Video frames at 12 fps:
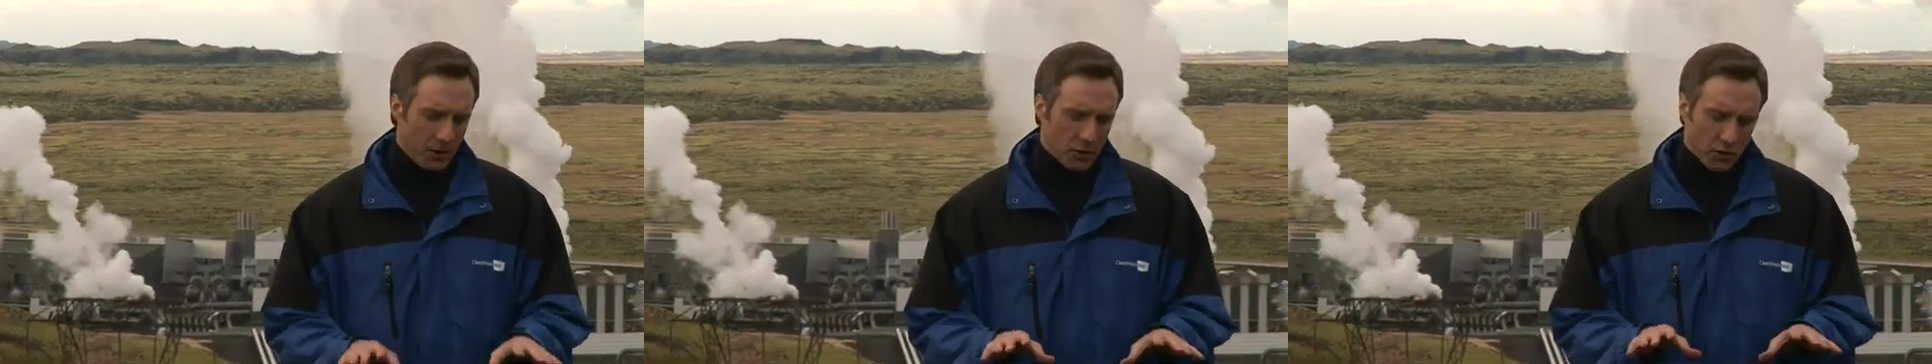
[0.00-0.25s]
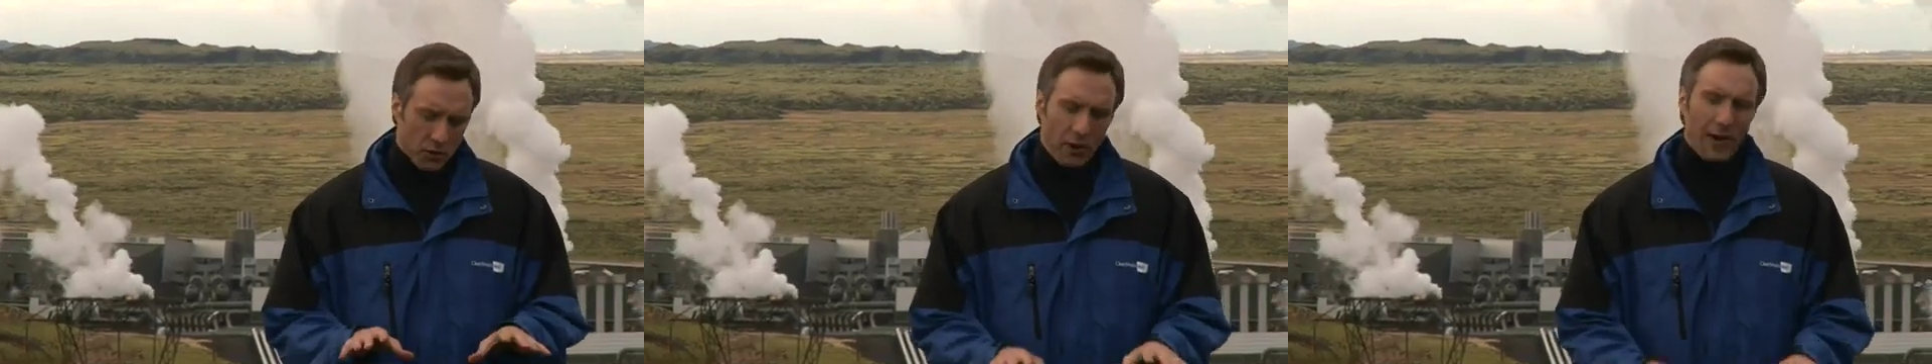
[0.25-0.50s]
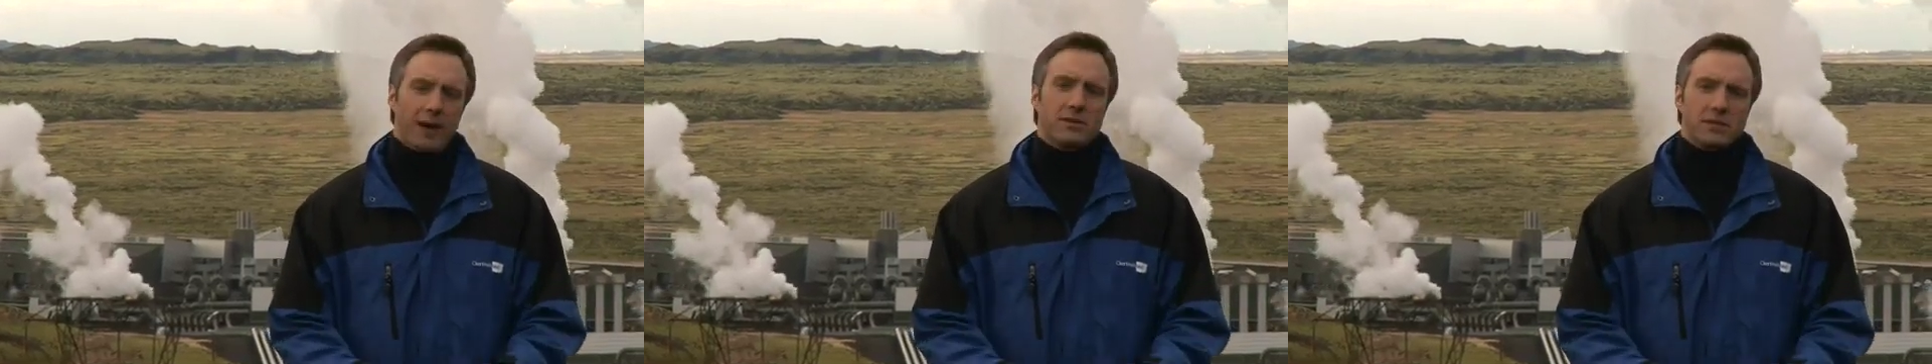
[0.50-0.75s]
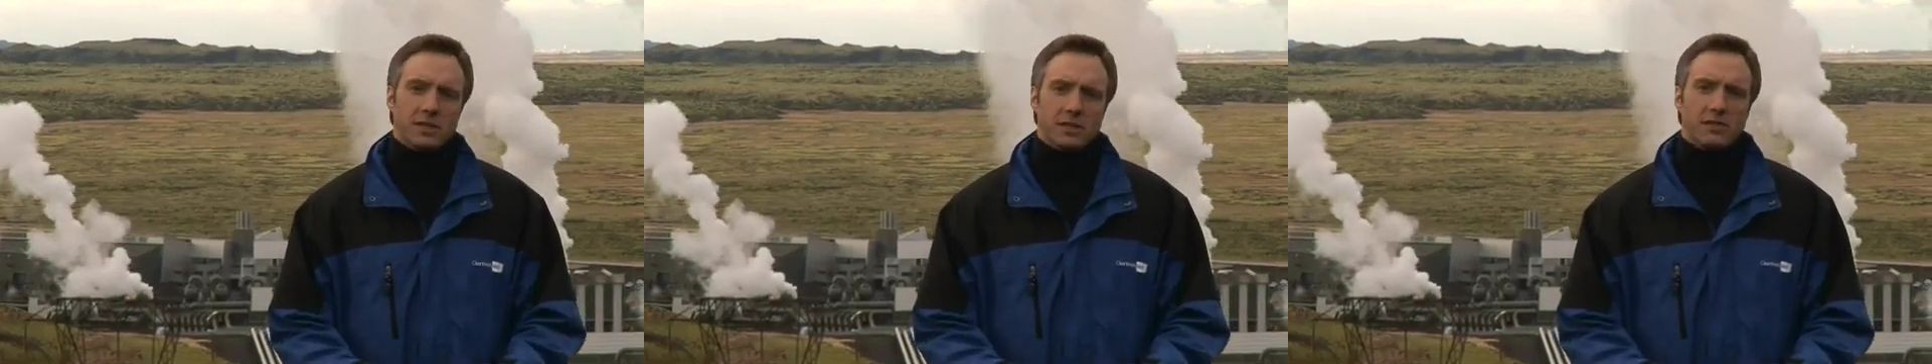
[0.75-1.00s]

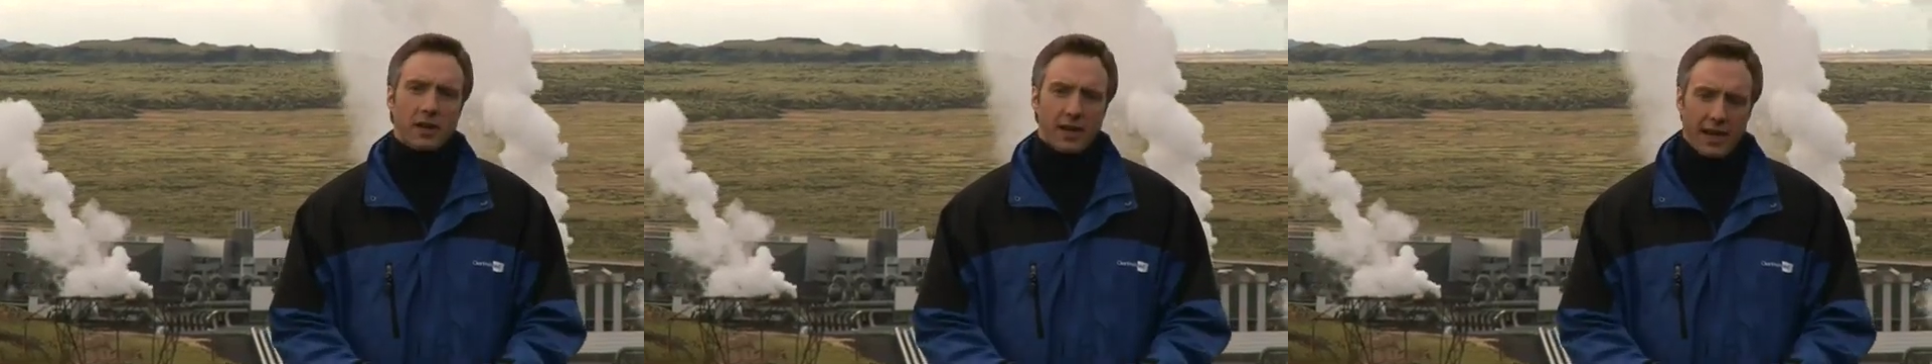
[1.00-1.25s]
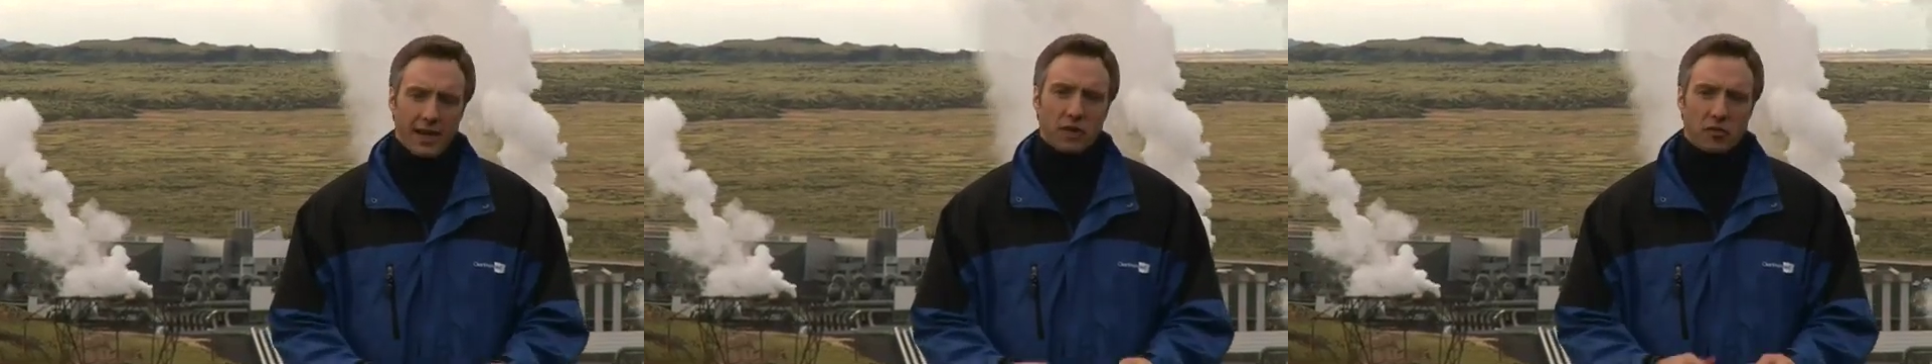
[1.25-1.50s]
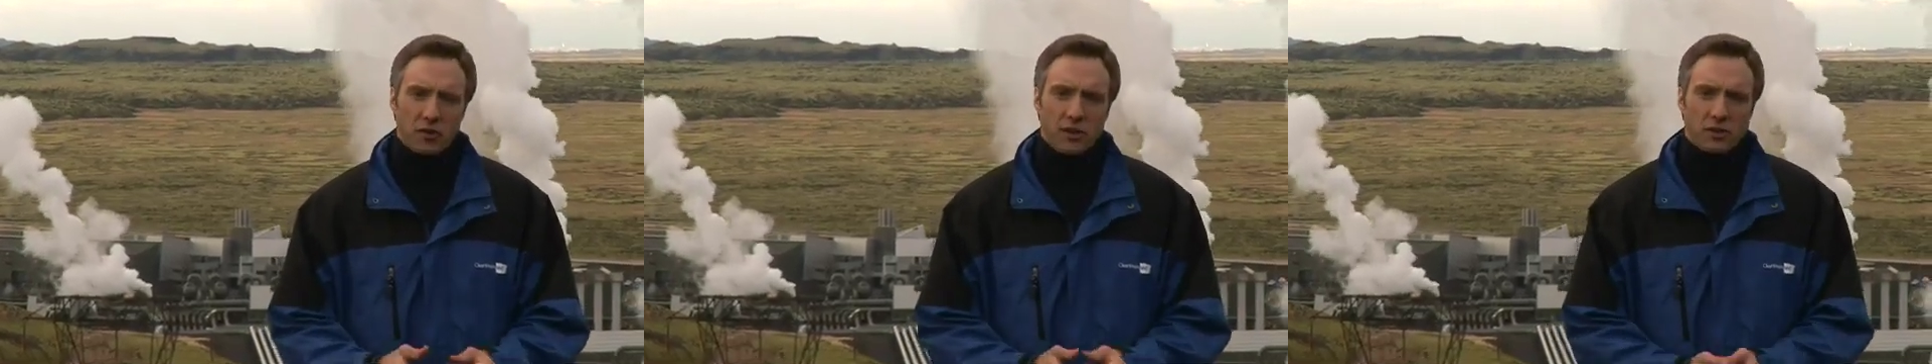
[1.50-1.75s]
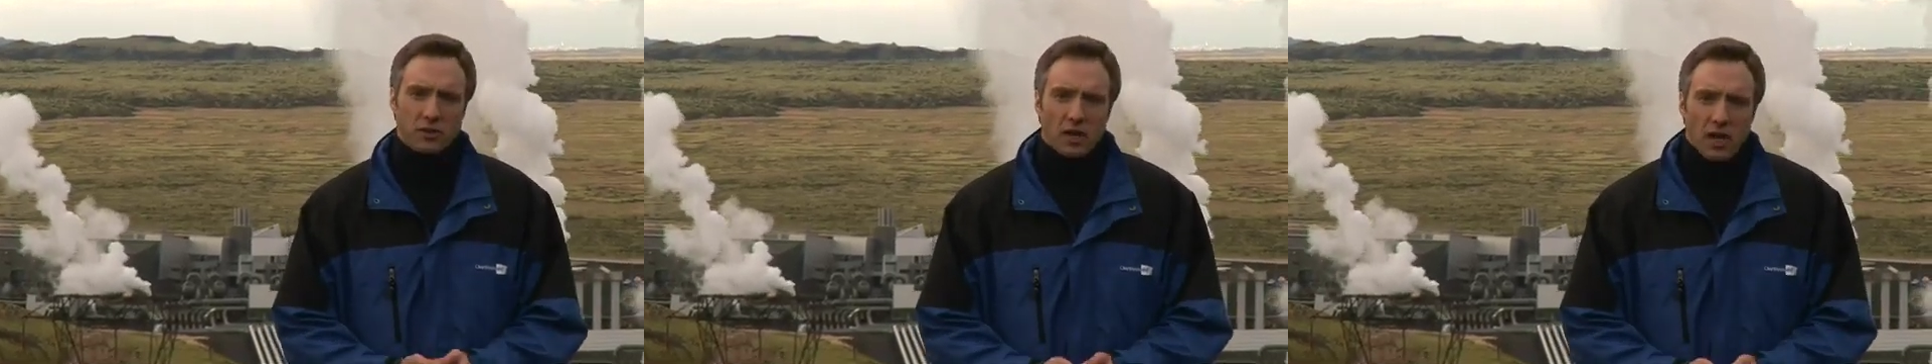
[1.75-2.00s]
underground in these volcanic
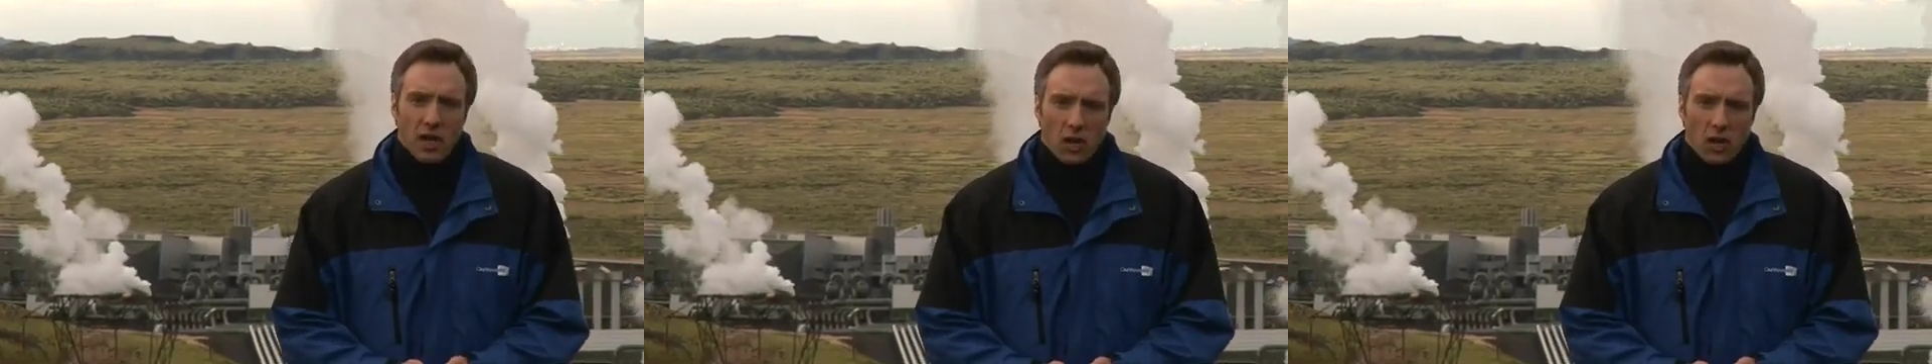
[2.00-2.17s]
fields,